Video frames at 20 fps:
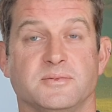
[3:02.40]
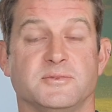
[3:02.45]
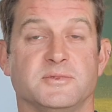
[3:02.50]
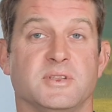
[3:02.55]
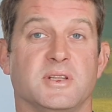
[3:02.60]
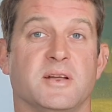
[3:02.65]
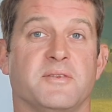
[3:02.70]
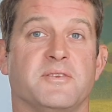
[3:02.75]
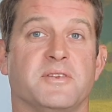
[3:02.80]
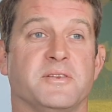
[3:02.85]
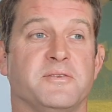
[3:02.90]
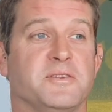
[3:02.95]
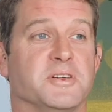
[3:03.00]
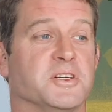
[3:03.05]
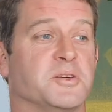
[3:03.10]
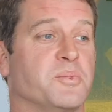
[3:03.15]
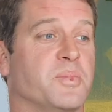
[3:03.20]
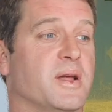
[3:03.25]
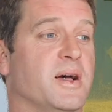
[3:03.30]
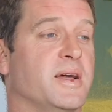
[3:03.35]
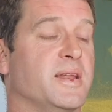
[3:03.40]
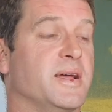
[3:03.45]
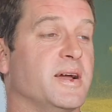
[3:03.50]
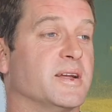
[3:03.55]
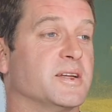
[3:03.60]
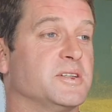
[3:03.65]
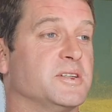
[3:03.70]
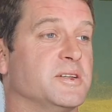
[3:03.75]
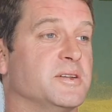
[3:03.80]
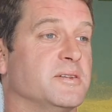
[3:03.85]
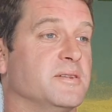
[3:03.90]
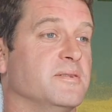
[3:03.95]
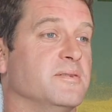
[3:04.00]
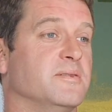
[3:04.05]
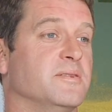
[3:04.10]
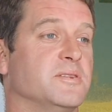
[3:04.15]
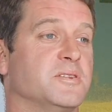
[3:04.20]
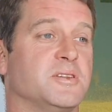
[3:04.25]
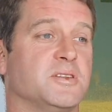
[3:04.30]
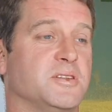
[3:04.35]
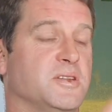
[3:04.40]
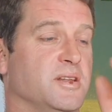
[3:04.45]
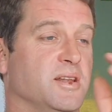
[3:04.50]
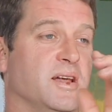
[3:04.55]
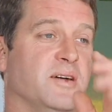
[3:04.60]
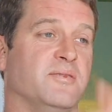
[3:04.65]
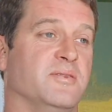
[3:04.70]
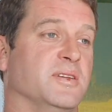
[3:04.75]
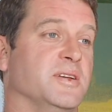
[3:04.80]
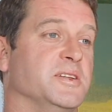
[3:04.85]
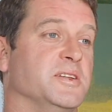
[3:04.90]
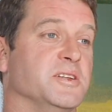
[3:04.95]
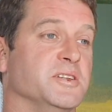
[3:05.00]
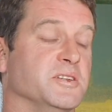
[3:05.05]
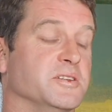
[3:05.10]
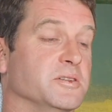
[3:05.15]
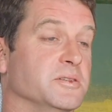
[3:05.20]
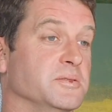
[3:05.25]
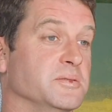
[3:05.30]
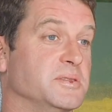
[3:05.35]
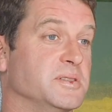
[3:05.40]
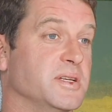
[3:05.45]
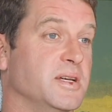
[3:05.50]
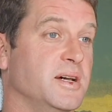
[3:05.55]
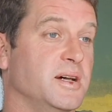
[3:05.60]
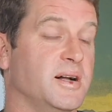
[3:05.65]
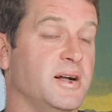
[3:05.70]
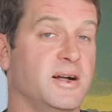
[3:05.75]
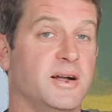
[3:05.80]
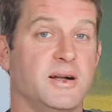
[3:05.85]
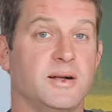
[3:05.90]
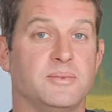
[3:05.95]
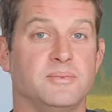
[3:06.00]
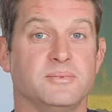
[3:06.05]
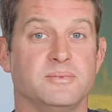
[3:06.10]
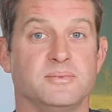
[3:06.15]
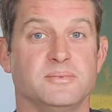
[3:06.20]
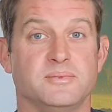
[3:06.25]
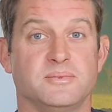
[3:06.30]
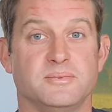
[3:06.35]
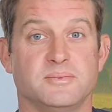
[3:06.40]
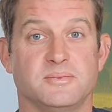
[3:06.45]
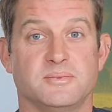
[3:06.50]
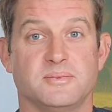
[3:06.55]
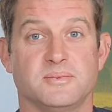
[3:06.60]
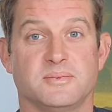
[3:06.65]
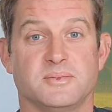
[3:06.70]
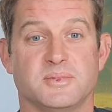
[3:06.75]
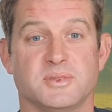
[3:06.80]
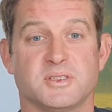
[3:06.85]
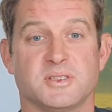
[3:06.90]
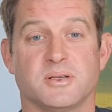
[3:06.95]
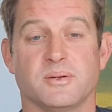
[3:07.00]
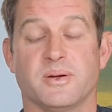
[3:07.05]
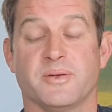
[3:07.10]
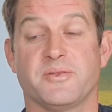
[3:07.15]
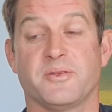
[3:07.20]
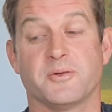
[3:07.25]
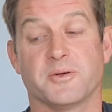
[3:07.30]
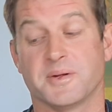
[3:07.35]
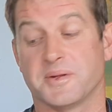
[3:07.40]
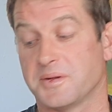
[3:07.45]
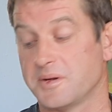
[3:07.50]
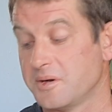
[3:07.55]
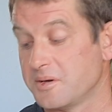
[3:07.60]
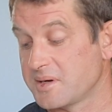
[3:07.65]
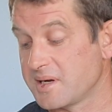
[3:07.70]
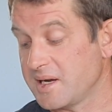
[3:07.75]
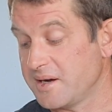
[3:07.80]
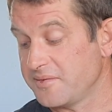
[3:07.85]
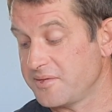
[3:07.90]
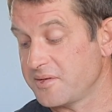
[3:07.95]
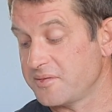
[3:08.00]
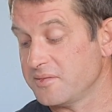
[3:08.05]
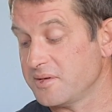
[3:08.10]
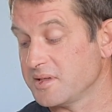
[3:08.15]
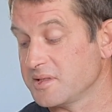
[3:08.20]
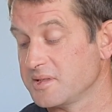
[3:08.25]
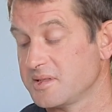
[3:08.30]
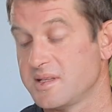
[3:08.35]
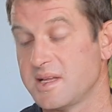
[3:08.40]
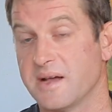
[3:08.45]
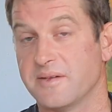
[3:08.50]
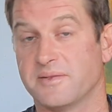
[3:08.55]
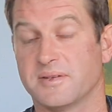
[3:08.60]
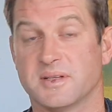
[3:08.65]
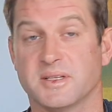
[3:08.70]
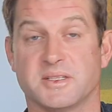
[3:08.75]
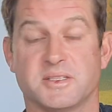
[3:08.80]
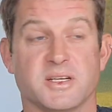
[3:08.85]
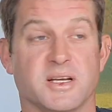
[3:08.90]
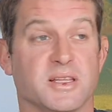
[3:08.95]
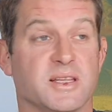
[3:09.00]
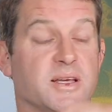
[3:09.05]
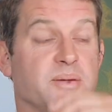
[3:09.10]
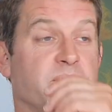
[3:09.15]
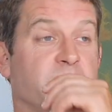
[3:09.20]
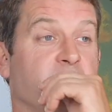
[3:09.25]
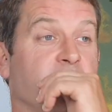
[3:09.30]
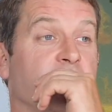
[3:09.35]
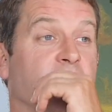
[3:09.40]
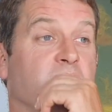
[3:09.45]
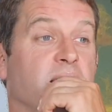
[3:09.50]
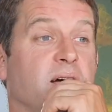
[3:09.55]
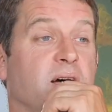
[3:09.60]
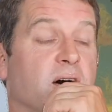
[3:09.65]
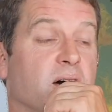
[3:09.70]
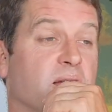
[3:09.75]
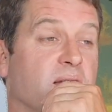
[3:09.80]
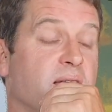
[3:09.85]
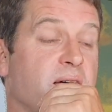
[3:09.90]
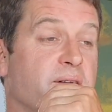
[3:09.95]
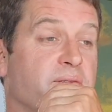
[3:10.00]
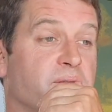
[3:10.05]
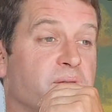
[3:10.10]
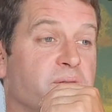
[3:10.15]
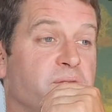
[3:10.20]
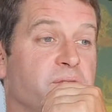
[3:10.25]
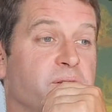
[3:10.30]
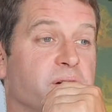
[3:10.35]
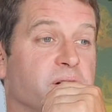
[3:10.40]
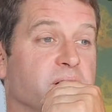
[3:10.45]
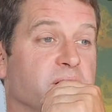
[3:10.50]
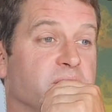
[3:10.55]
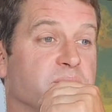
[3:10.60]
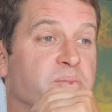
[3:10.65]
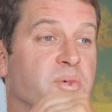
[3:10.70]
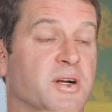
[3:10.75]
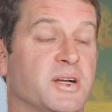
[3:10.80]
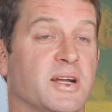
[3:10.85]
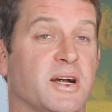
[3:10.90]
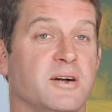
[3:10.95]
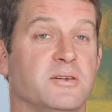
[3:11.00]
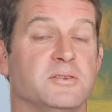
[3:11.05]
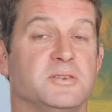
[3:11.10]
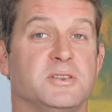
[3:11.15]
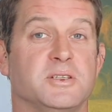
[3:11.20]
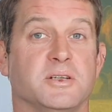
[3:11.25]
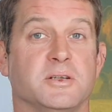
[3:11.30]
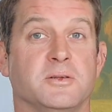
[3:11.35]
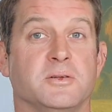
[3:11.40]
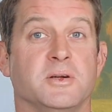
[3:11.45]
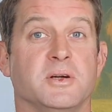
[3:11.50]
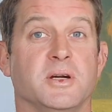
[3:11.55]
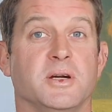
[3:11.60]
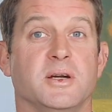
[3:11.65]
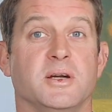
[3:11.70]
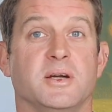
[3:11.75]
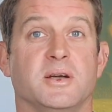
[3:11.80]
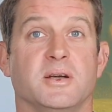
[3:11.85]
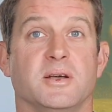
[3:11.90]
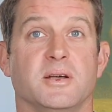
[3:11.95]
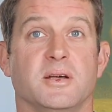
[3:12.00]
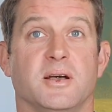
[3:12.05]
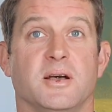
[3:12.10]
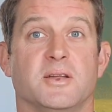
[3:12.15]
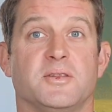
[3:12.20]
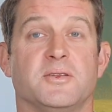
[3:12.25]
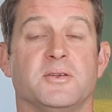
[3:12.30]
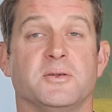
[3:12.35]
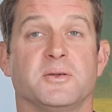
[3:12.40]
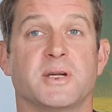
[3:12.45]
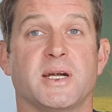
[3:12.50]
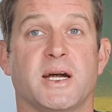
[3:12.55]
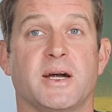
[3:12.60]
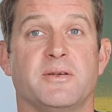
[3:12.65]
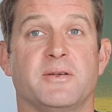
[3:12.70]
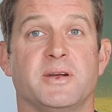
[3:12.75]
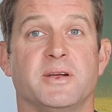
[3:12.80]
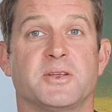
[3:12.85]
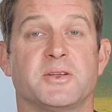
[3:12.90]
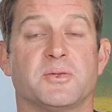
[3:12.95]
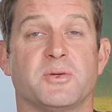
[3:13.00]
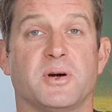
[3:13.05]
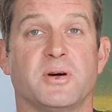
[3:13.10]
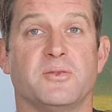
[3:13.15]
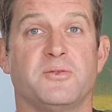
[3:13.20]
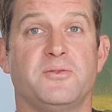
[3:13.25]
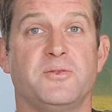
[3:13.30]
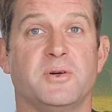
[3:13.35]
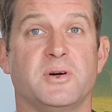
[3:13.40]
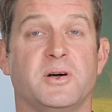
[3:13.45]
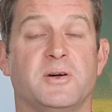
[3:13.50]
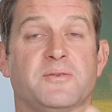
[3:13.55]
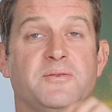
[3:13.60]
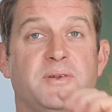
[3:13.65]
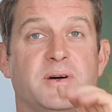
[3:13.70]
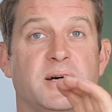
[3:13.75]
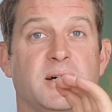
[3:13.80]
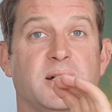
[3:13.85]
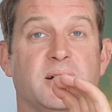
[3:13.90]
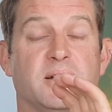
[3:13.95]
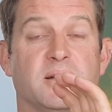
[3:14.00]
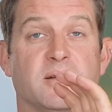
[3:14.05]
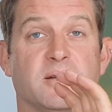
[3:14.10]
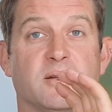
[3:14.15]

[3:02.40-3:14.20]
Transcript: Lovely fish playing action, just lovely to use. So if you're in the lookout for a rod, definitely check them out. 11-foot is my go-to. Do carry a 12-footer, but